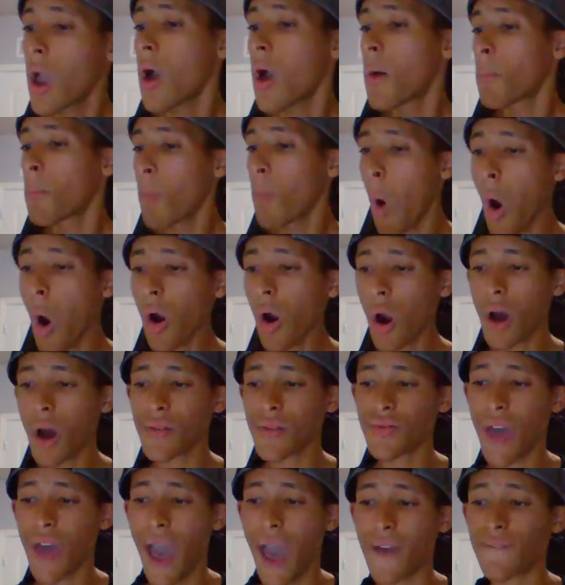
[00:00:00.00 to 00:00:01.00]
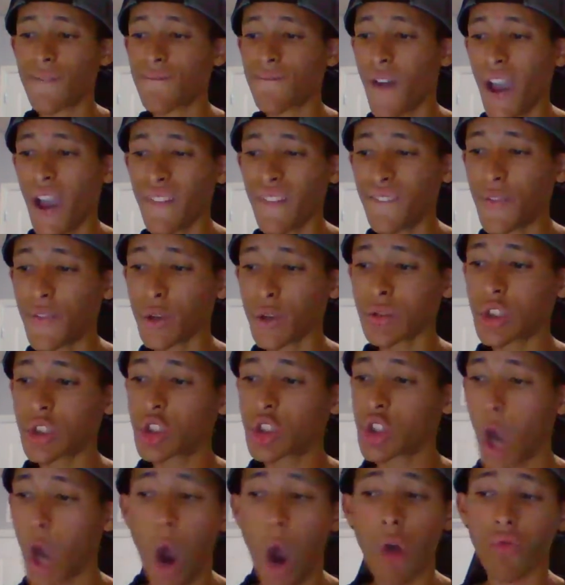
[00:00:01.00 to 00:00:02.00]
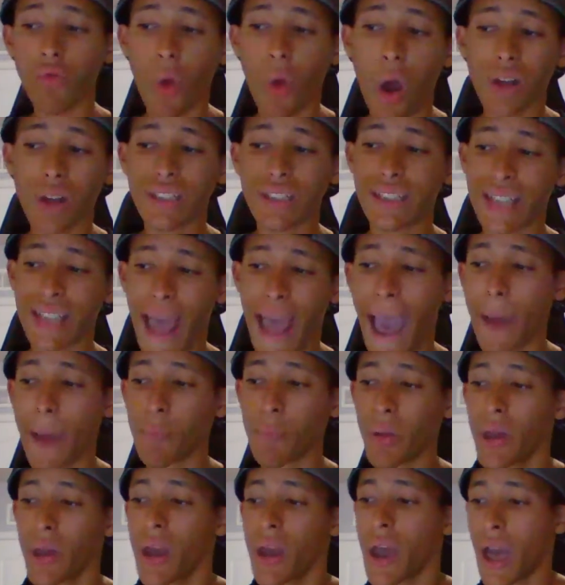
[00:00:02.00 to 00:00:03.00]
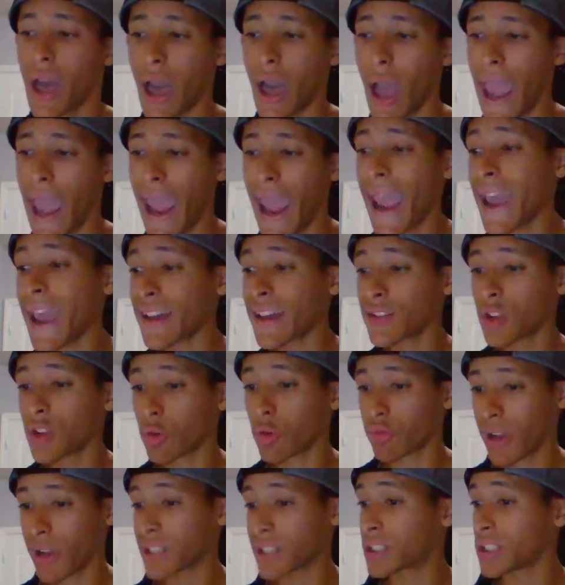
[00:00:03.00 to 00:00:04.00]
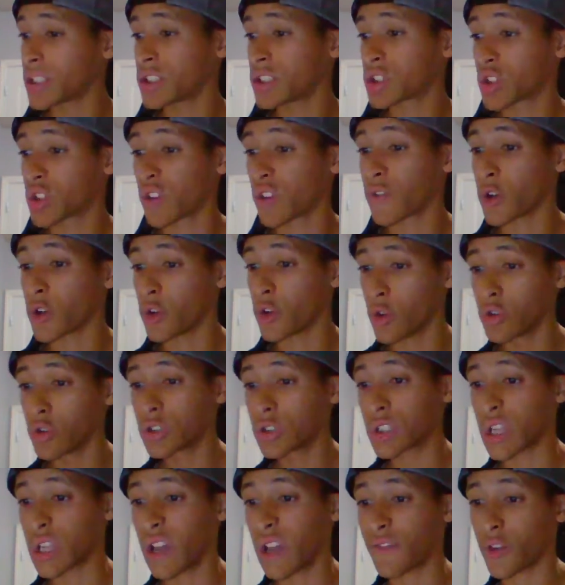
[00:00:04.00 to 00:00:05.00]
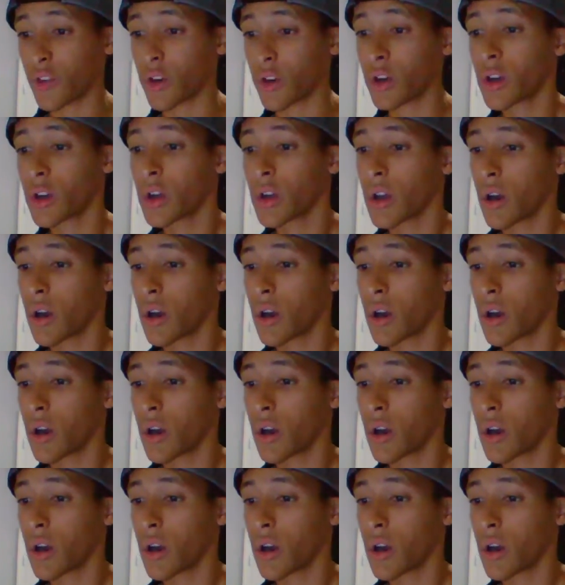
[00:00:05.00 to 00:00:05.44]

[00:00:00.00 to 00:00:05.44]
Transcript: More on that, Fightful's Sean Ross Sapp and the Wrestling Observer newsletter,